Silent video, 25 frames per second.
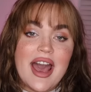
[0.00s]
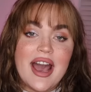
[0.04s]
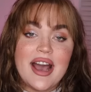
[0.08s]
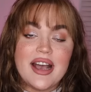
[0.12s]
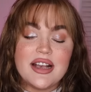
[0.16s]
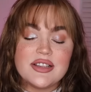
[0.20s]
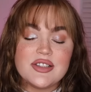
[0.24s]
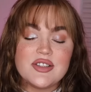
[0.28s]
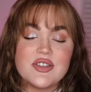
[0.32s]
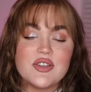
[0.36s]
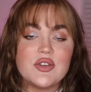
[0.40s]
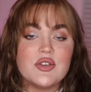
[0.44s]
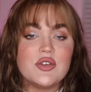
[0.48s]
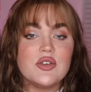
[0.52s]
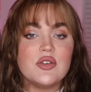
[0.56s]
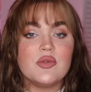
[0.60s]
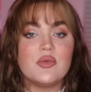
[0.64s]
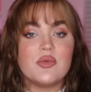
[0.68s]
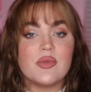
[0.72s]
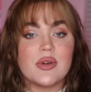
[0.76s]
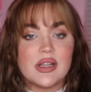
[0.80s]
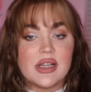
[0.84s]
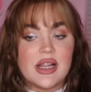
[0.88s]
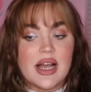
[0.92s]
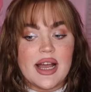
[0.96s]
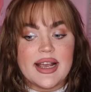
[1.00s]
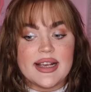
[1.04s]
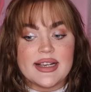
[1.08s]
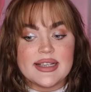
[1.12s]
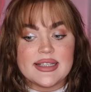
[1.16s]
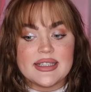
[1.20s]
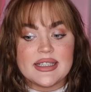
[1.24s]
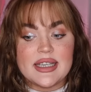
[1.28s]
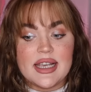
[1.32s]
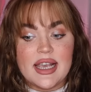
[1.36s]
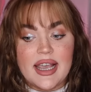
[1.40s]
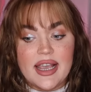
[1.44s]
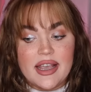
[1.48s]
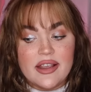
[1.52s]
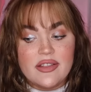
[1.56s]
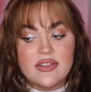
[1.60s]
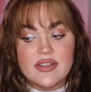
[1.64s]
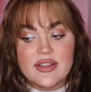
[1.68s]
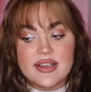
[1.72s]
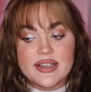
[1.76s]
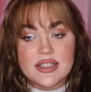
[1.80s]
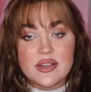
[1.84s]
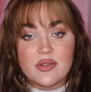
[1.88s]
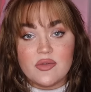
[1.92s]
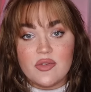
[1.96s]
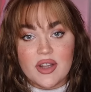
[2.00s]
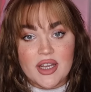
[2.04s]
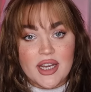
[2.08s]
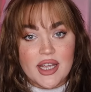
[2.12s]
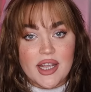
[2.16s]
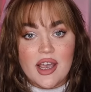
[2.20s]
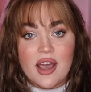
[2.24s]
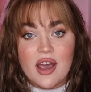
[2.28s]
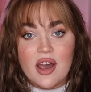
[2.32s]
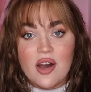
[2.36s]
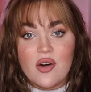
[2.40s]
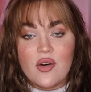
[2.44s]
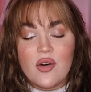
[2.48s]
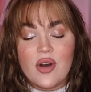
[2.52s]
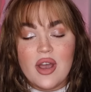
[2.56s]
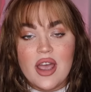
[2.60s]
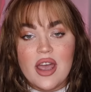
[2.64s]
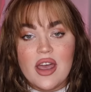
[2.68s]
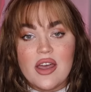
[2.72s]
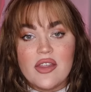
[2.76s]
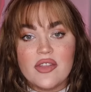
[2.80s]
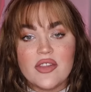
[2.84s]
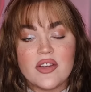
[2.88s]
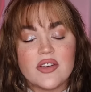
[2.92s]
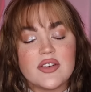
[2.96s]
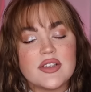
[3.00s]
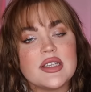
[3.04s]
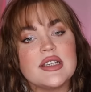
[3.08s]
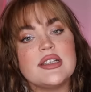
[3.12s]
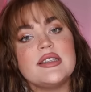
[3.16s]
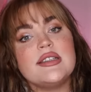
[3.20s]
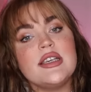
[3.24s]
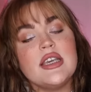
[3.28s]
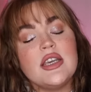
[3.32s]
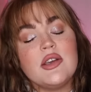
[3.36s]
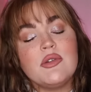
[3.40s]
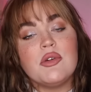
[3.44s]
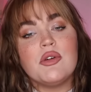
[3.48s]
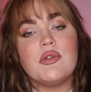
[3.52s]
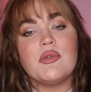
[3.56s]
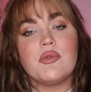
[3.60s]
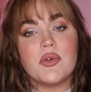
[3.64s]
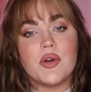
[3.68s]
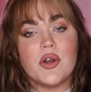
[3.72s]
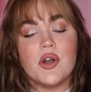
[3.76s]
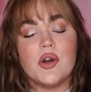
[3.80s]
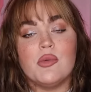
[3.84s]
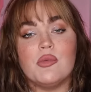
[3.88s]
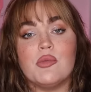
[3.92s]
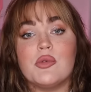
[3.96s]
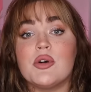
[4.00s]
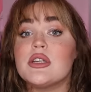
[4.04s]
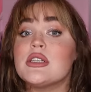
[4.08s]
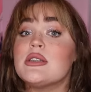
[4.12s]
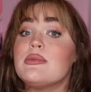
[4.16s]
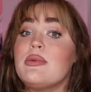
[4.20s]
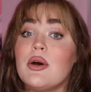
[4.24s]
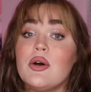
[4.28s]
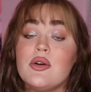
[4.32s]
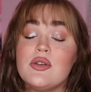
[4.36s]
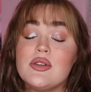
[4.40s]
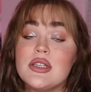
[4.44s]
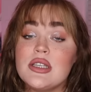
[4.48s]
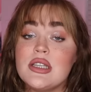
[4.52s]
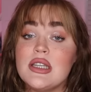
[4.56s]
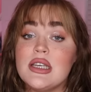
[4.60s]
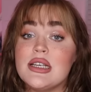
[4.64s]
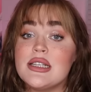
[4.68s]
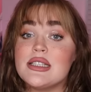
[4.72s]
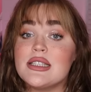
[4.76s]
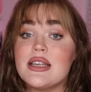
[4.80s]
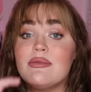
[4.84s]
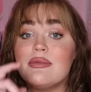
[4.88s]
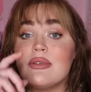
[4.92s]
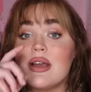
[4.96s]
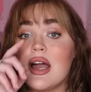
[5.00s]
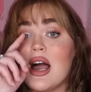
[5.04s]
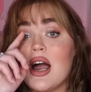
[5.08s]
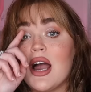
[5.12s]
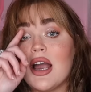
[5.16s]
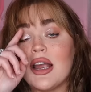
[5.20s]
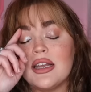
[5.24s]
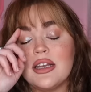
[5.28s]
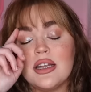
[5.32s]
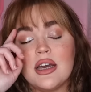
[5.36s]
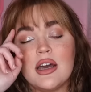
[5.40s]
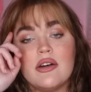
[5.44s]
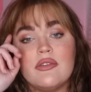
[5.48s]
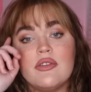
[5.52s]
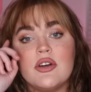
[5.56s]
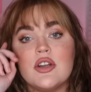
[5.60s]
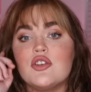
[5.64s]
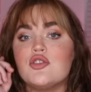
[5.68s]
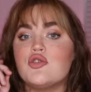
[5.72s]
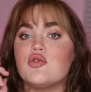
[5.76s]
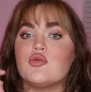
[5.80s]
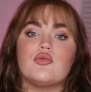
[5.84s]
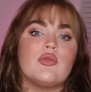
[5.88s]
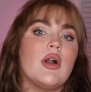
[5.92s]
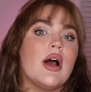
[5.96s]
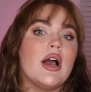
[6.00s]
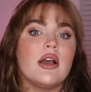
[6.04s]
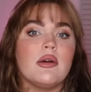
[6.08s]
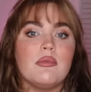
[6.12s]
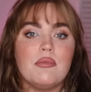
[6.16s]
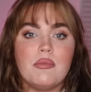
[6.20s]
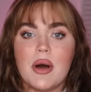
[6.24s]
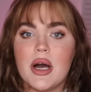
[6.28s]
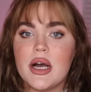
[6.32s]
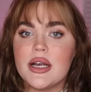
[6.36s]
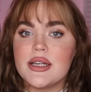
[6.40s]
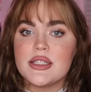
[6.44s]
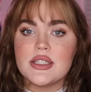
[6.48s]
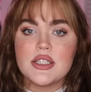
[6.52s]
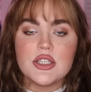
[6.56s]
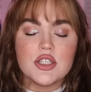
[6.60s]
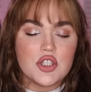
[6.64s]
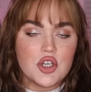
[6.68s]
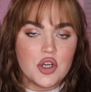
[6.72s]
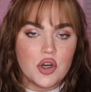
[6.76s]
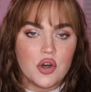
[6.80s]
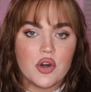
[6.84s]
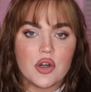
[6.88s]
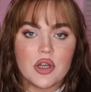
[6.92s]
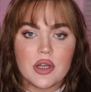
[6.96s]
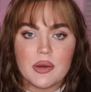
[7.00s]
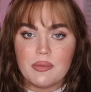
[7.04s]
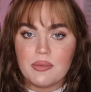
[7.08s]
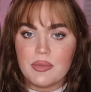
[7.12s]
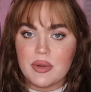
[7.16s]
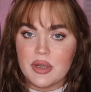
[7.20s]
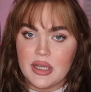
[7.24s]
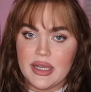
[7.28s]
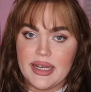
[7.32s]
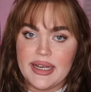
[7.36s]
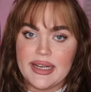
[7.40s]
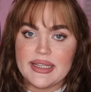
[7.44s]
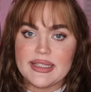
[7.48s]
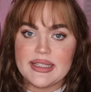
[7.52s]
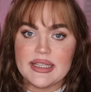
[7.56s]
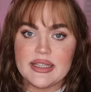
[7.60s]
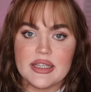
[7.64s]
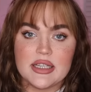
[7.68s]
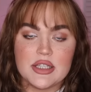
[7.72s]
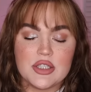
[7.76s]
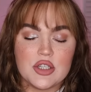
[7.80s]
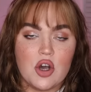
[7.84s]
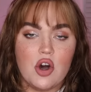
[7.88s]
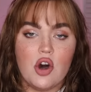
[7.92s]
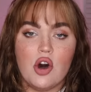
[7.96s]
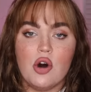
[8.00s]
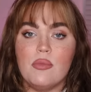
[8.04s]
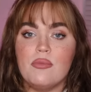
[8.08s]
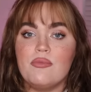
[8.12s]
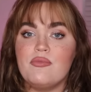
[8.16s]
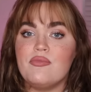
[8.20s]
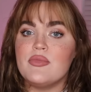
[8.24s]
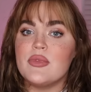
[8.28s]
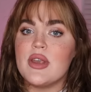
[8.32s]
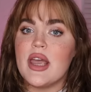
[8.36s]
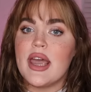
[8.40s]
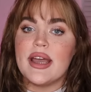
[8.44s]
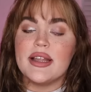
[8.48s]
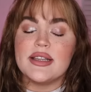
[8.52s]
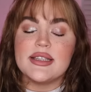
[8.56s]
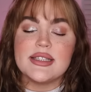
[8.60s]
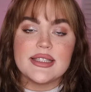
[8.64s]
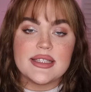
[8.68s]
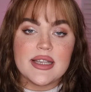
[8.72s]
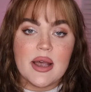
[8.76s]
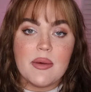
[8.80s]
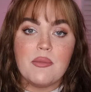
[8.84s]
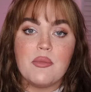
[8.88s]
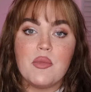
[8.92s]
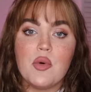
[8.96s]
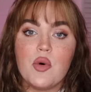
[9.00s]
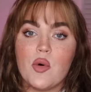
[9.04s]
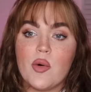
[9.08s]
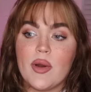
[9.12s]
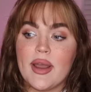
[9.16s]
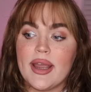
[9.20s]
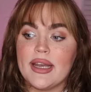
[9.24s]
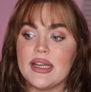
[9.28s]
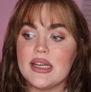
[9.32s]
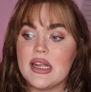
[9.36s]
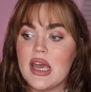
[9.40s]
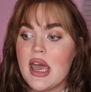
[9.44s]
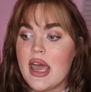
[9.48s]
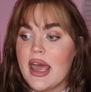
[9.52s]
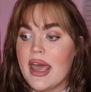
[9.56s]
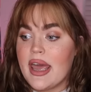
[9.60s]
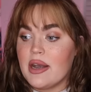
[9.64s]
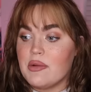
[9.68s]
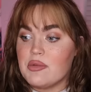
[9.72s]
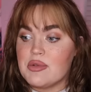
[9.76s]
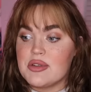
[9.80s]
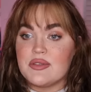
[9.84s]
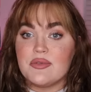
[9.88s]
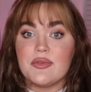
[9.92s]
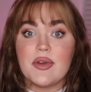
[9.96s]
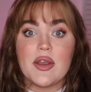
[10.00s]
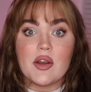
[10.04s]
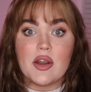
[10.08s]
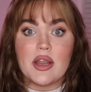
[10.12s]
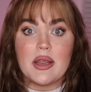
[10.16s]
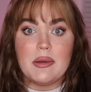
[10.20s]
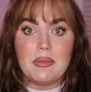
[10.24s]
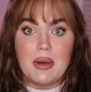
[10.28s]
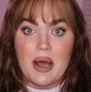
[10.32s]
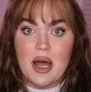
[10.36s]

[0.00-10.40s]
As you'll realize in this video, there's a secret room where supposedly some kind of drug bust took place in this home at some point, and it was very